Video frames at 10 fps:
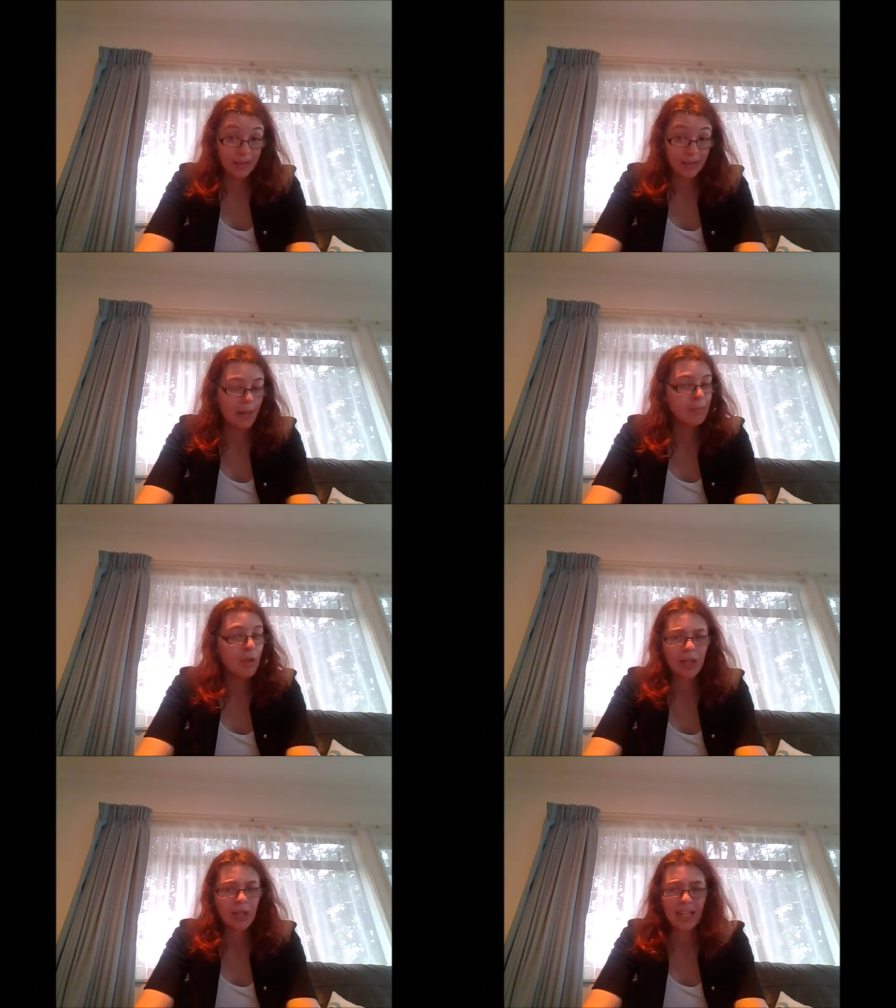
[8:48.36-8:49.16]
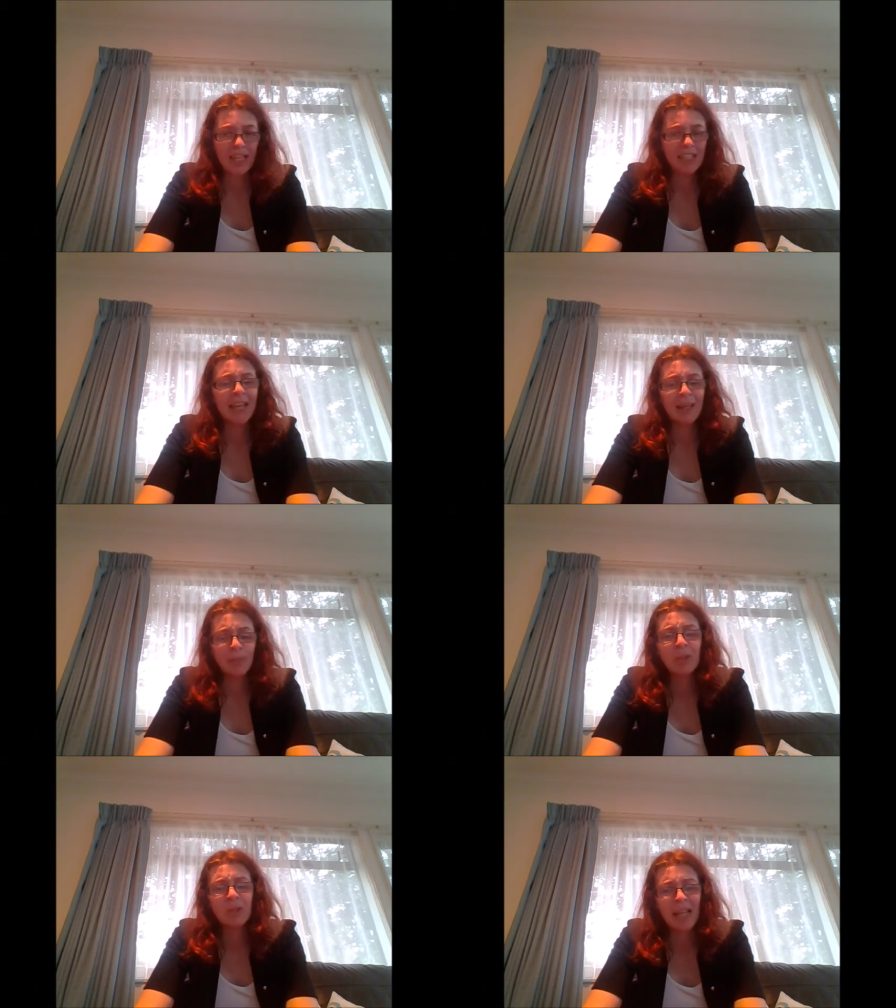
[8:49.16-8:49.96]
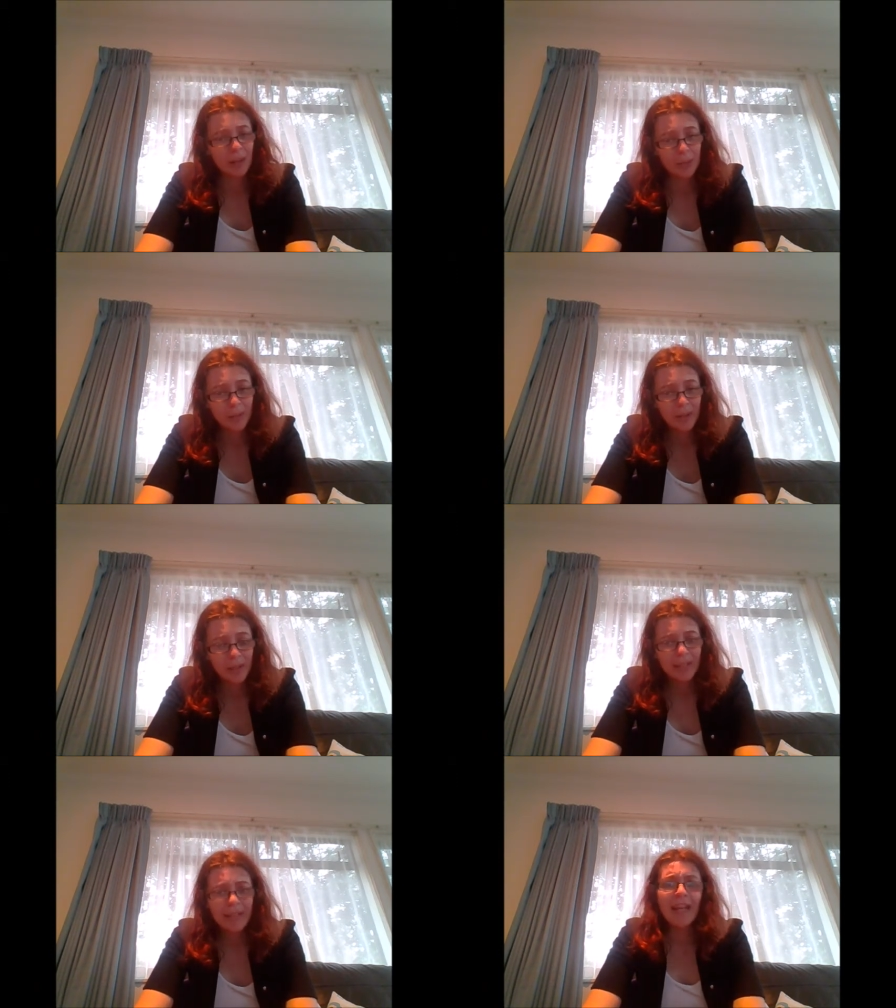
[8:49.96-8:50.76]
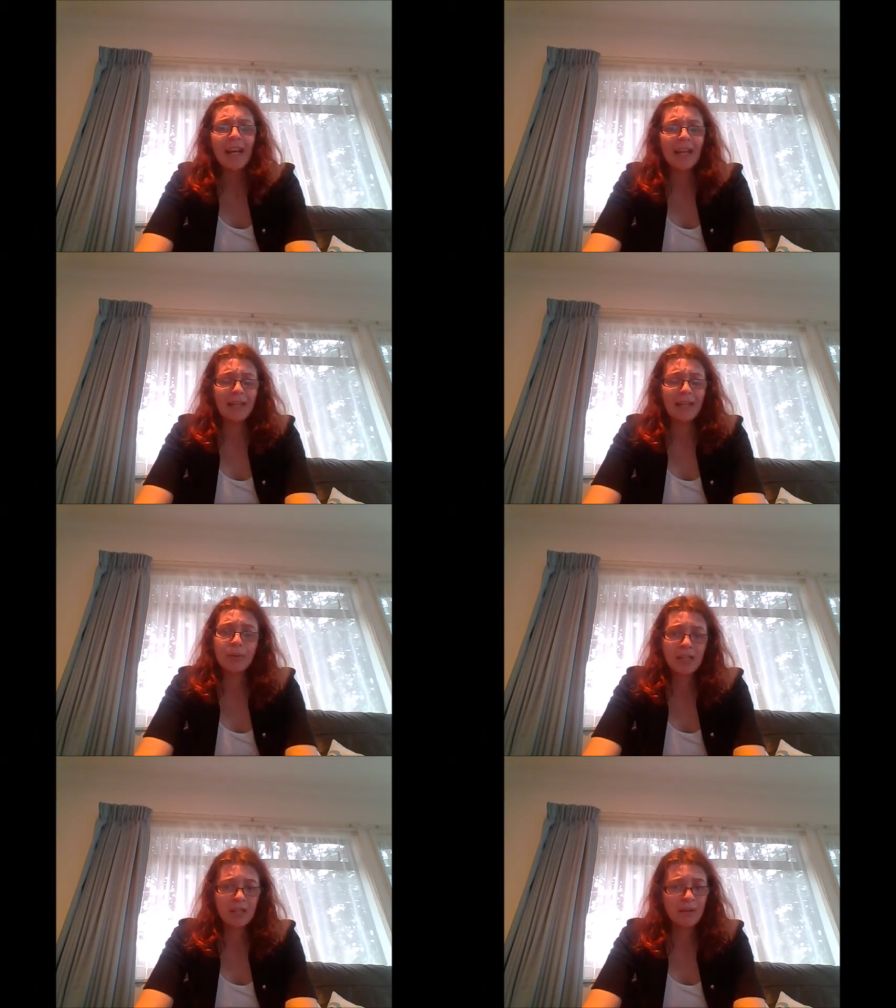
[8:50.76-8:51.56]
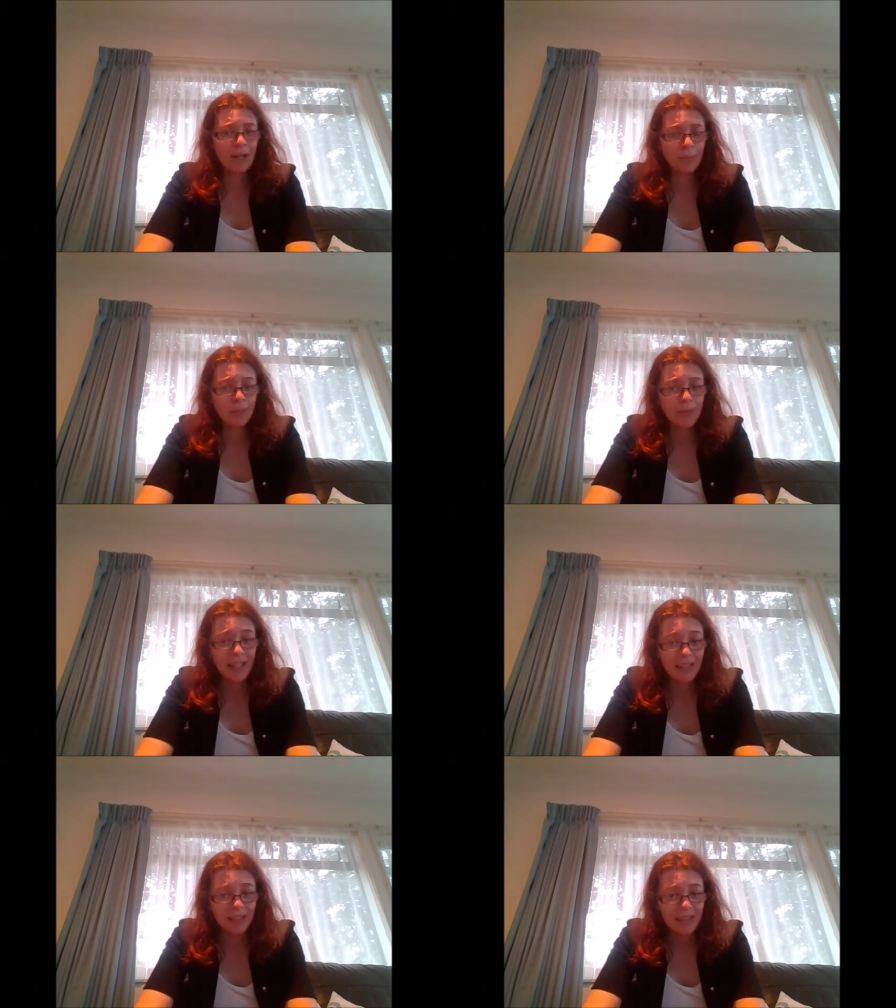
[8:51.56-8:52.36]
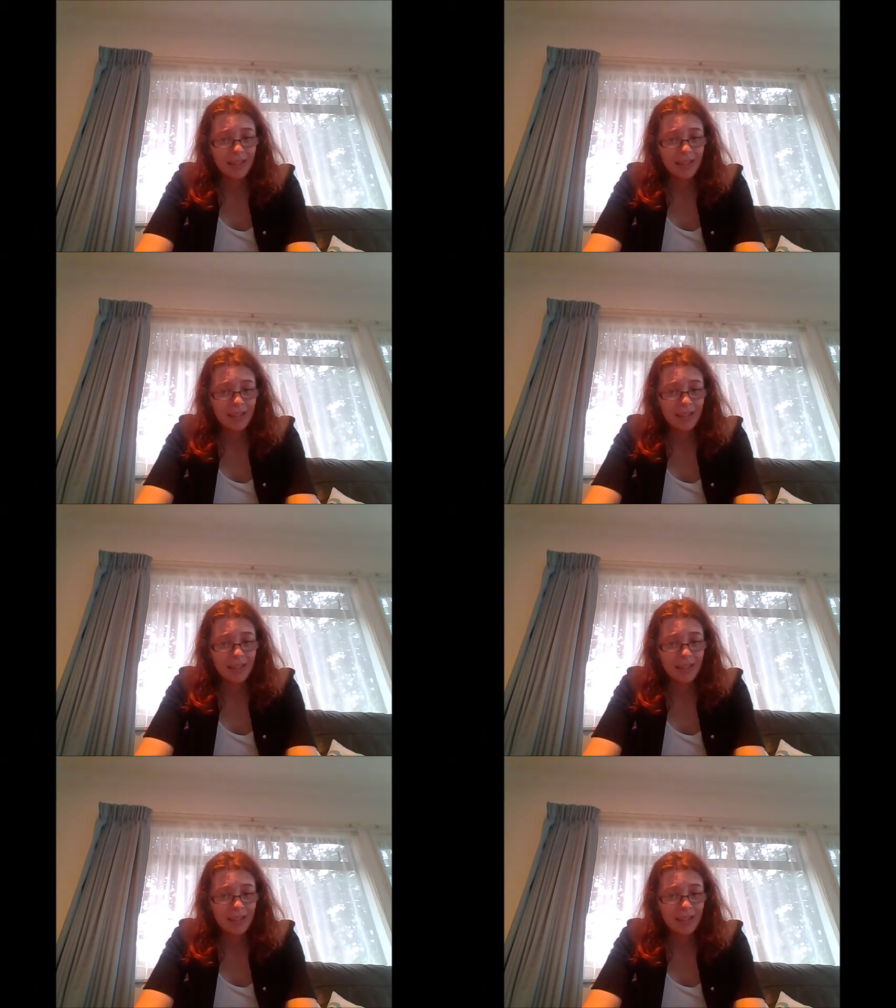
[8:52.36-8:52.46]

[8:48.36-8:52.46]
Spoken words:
I'm not kidding, they will help. And they will get you the help you need.